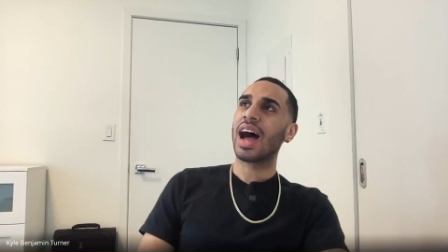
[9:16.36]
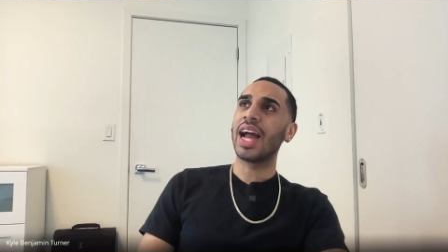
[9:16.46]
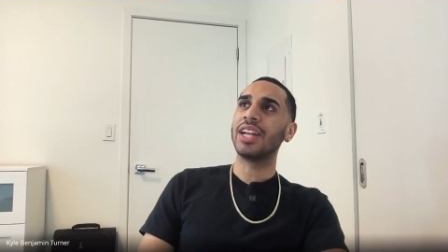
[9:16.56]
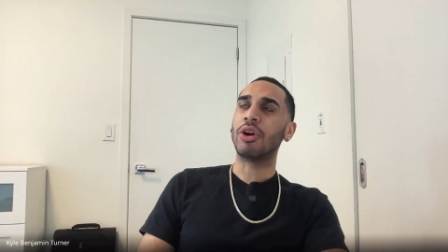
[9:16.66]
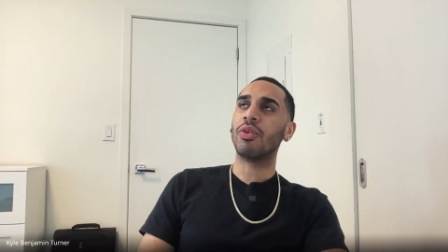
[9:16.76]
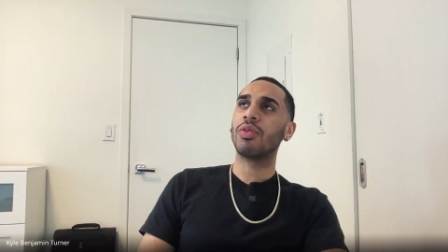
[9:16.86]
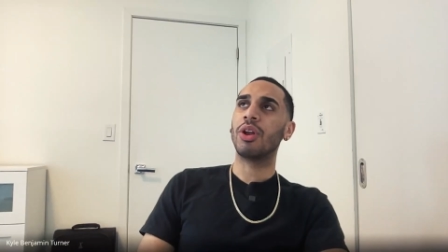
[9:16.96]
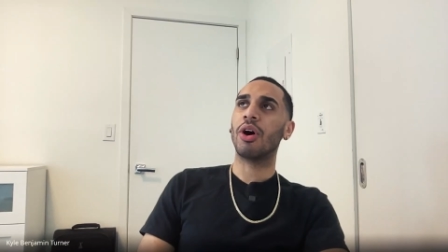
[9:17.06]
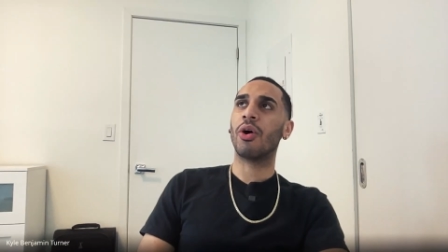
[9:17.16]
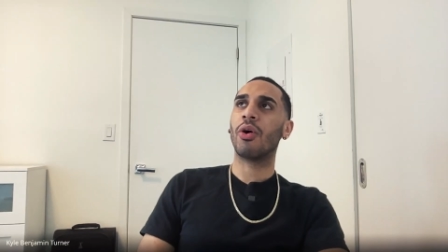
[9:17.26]
I don't
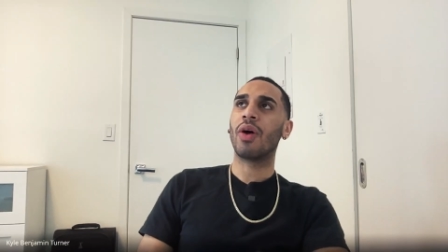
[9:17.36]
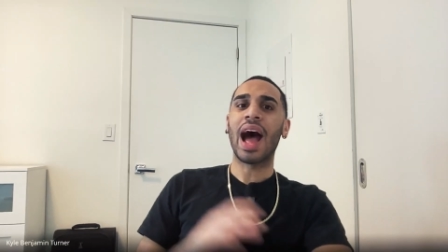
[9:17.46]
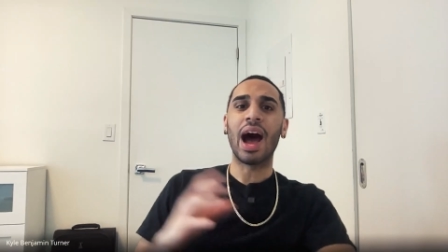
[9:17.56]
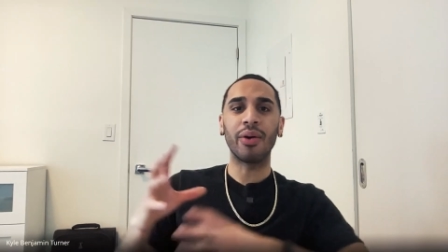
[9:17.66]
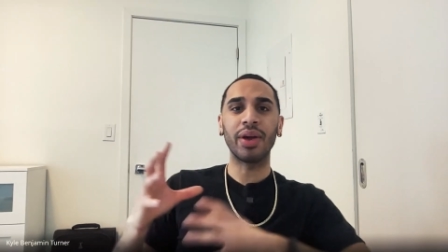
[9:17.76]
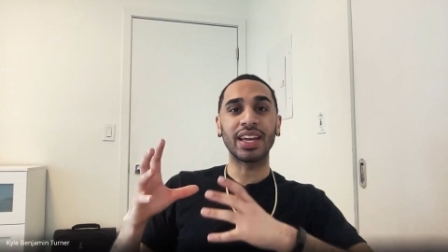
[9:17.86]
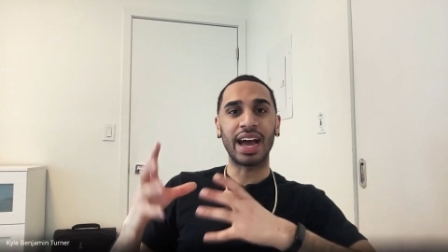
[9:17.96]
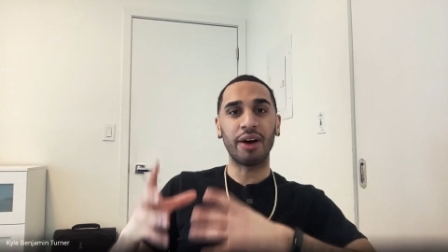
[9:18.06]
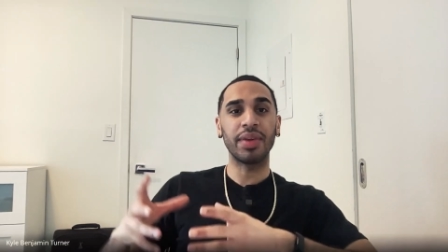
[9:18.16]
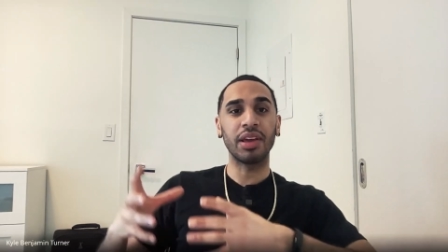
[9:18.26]
know how it could
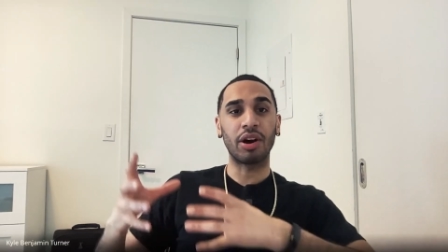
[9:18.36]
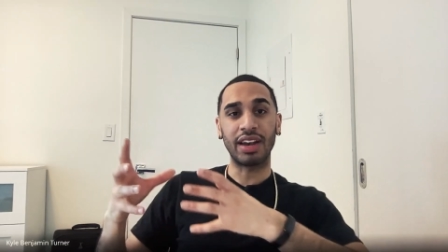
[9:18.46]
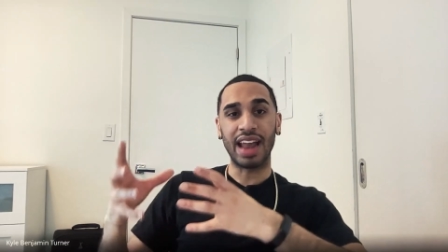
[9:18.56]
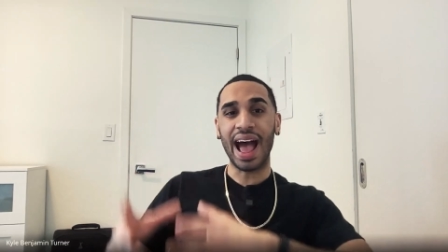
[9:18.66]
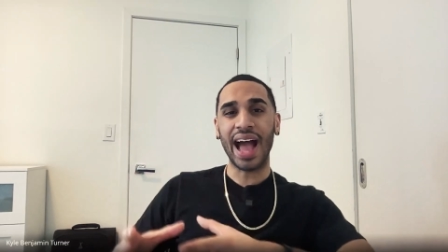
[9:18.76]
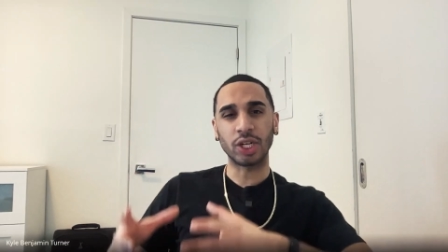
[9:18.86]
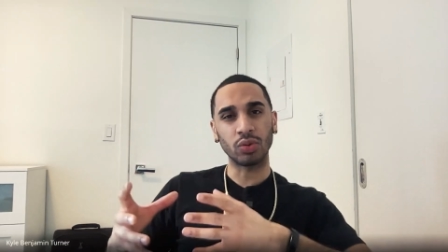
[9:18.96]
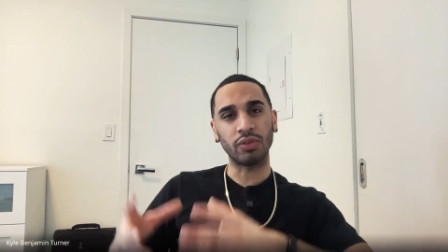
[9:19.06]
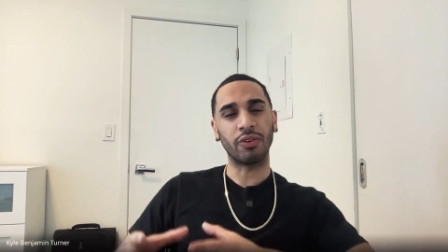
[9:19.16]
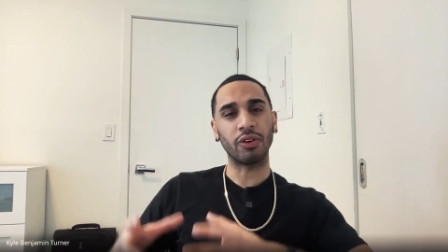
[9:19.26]
help me on an actual
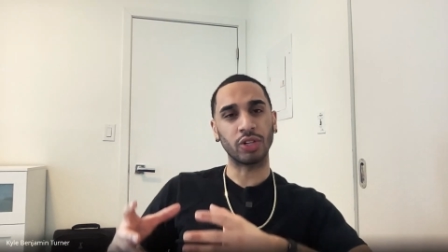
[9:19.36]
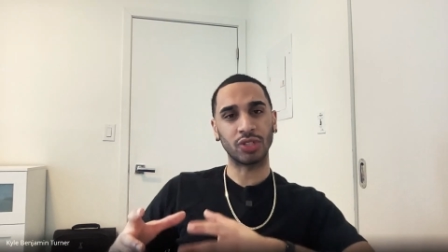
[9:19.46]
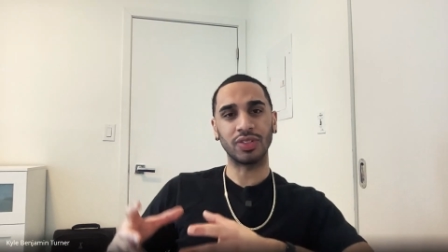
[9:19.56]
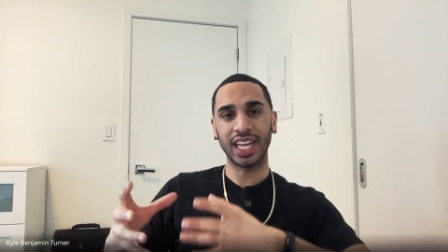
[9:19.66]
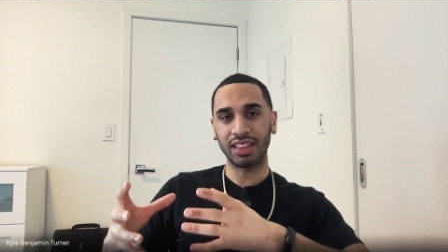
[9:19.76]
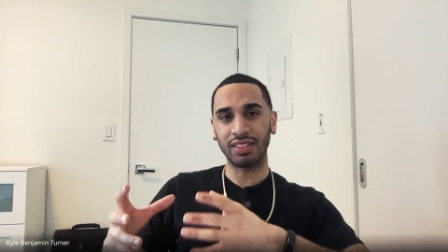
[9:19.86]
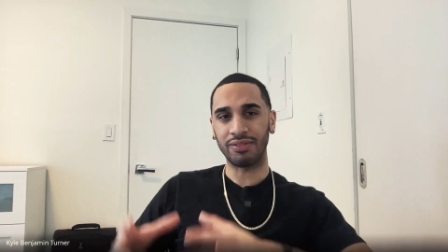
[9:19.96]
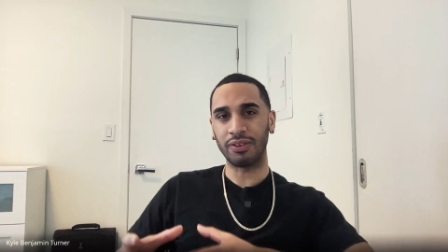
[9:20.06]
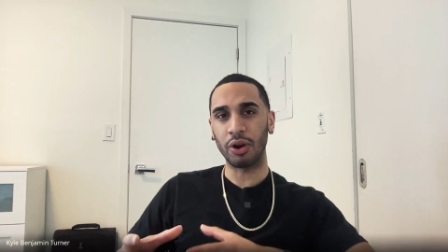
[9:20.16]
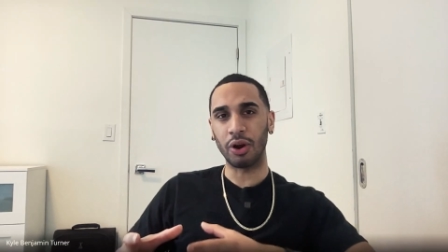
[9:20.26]
photo shoot taking the
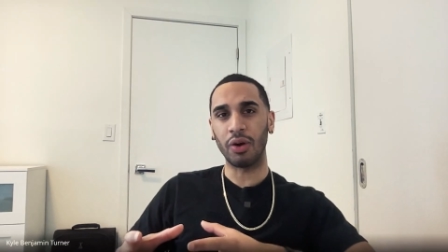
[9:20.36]
photo.